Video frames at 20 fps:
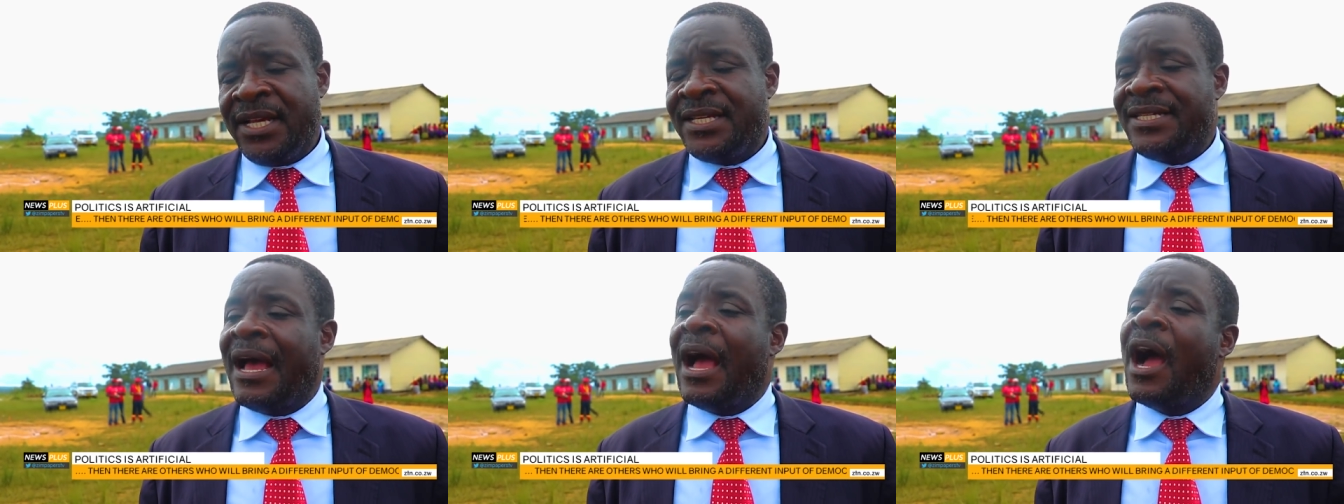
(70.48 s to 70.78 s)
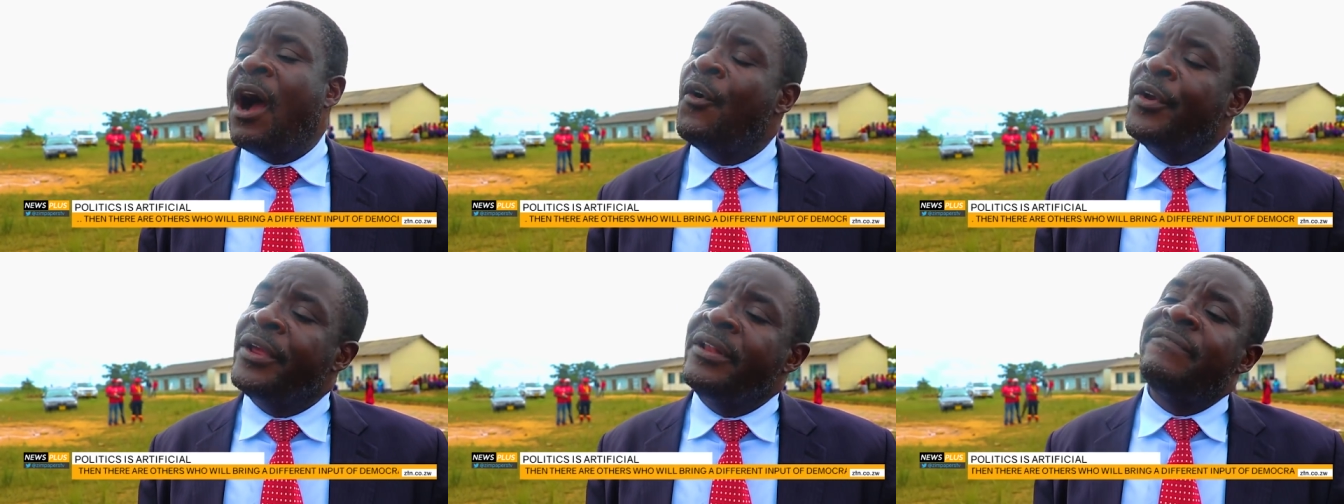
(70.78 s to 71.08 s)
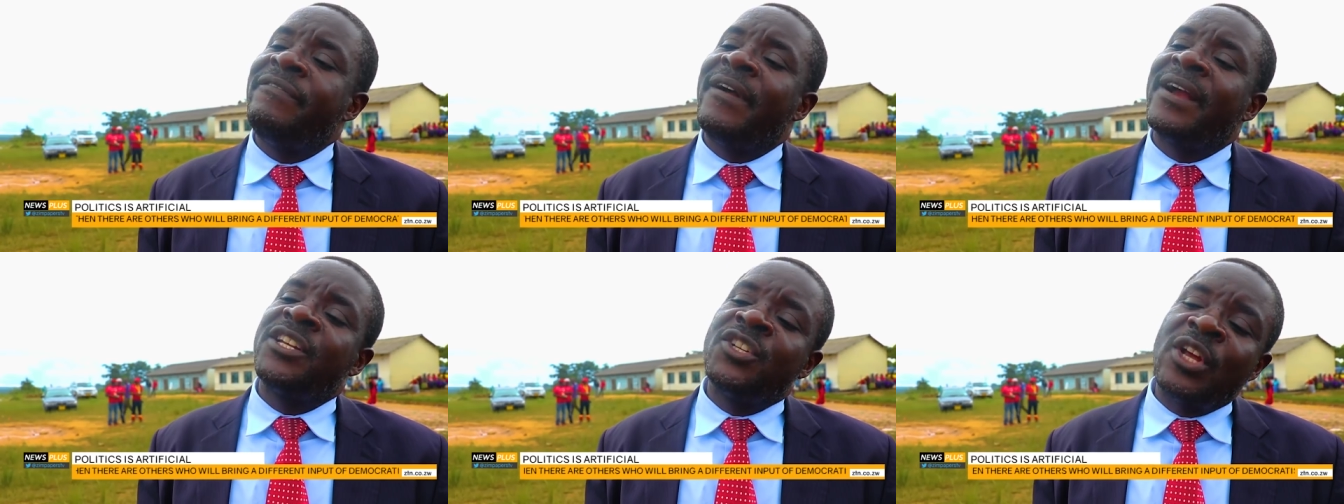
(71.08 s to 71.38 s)
is how, in
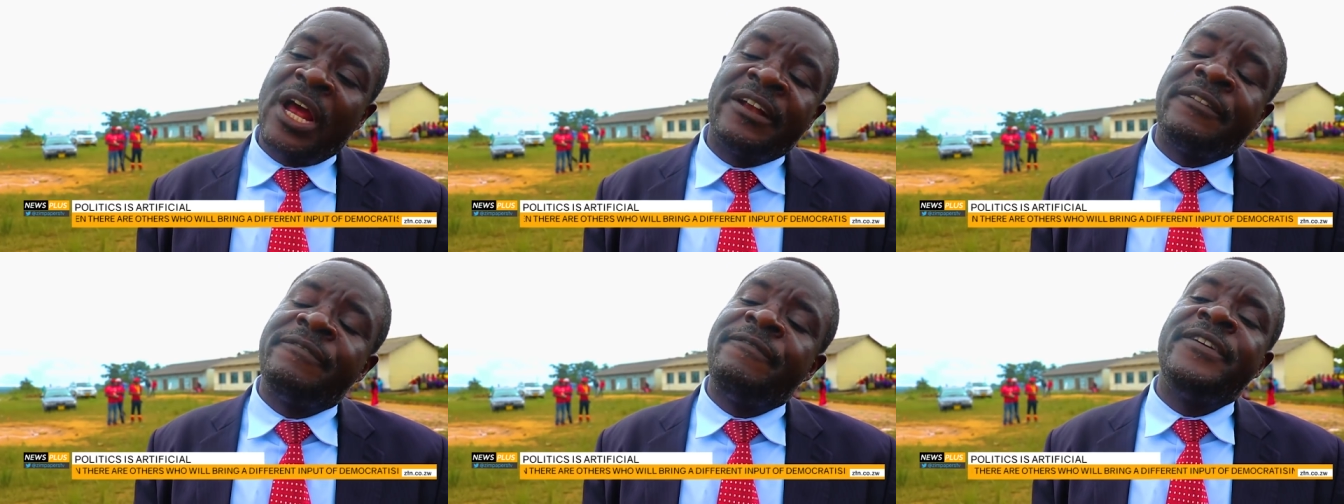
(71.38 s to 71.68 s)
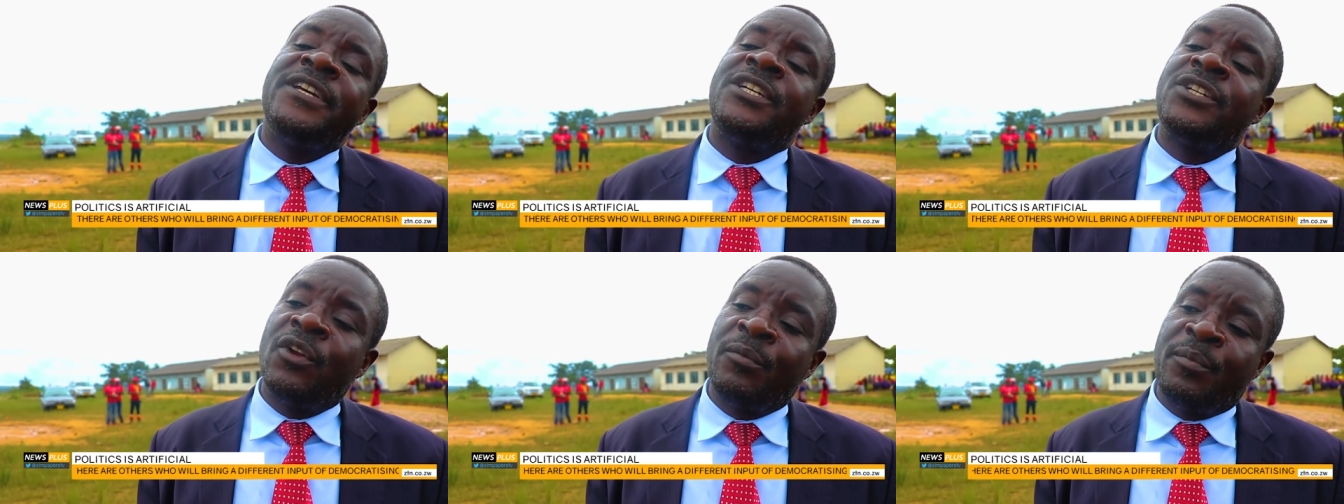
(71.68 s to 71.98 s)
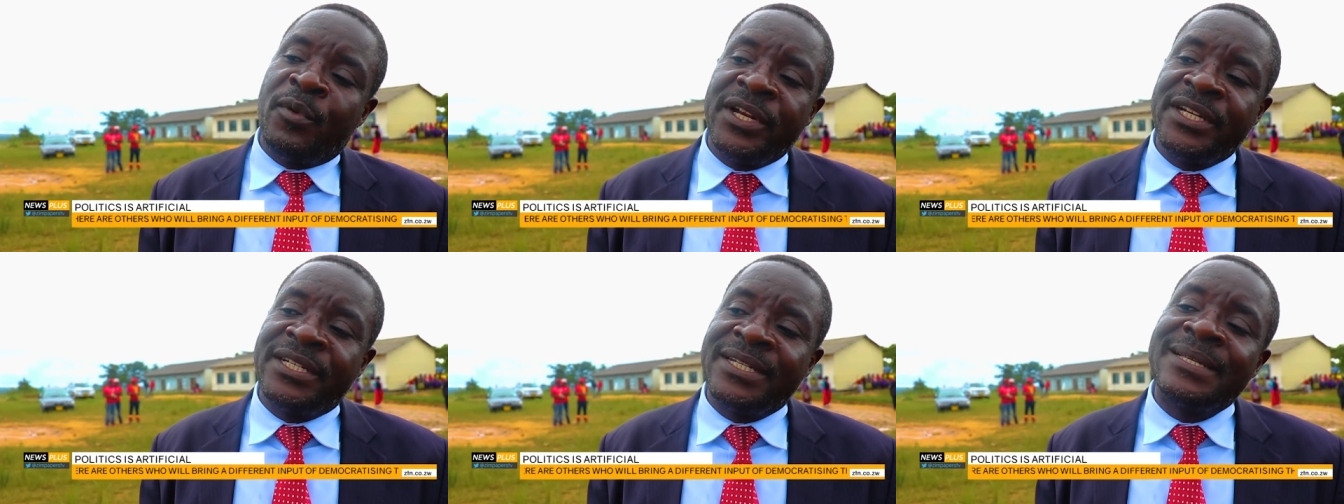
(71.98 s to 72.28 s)
fact, artificial
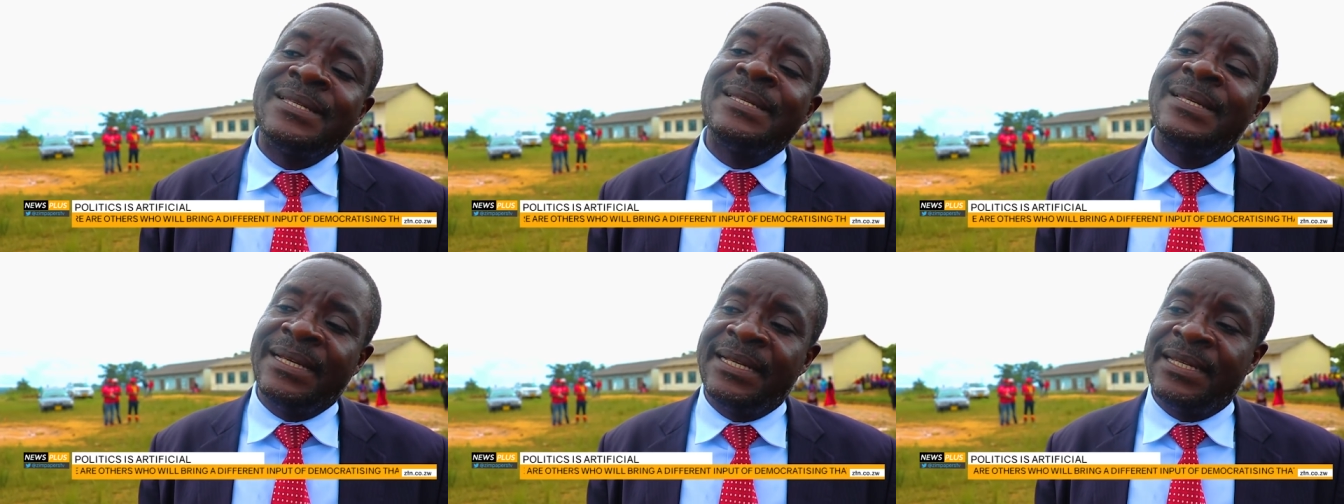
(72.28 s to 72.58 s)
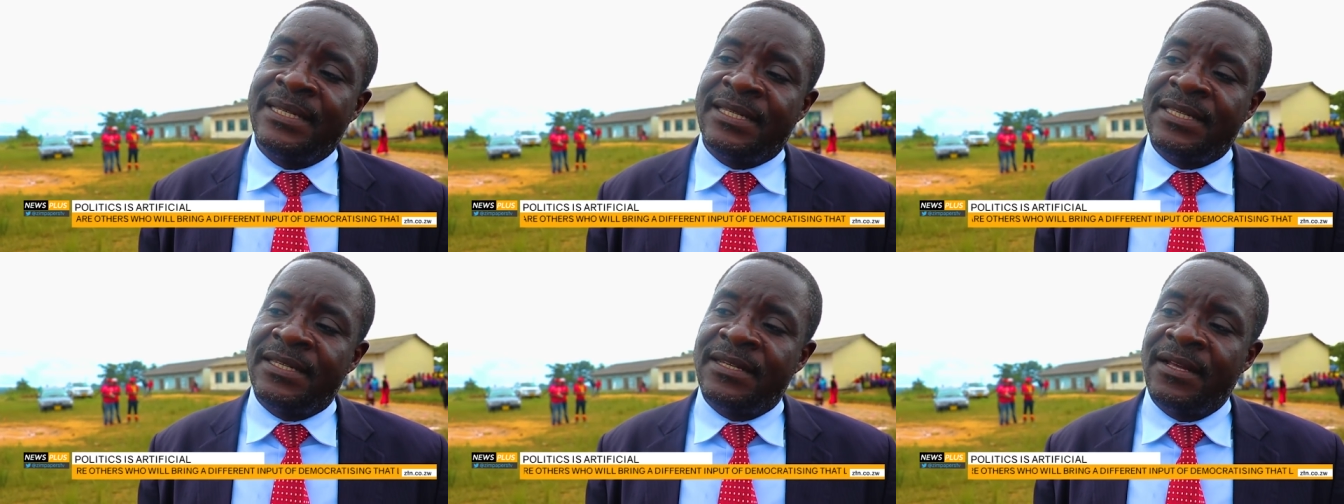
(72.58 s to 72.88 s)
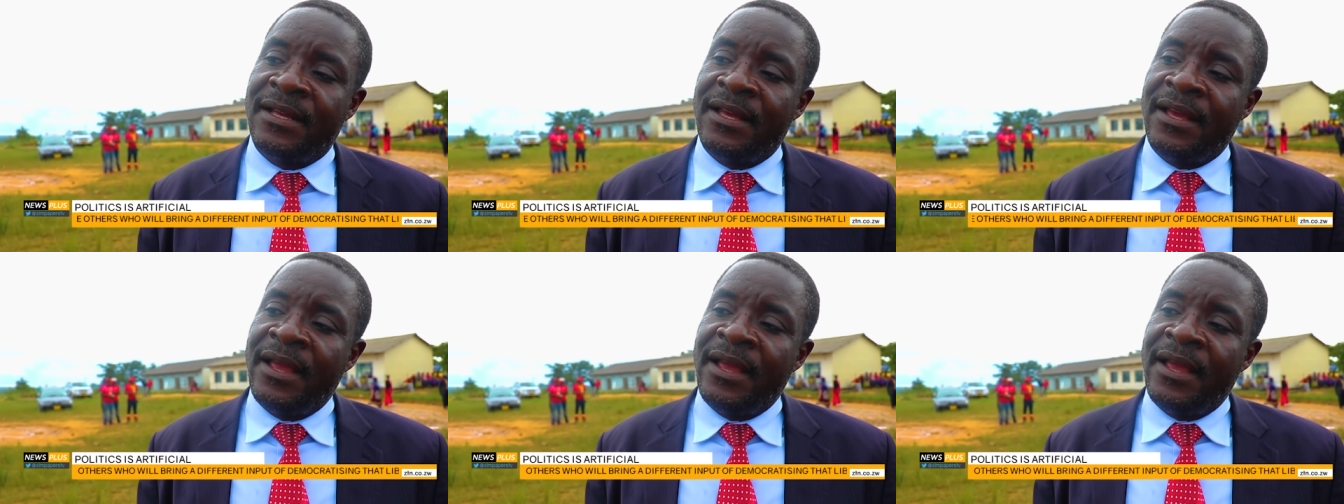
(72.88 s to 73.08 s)
politics is.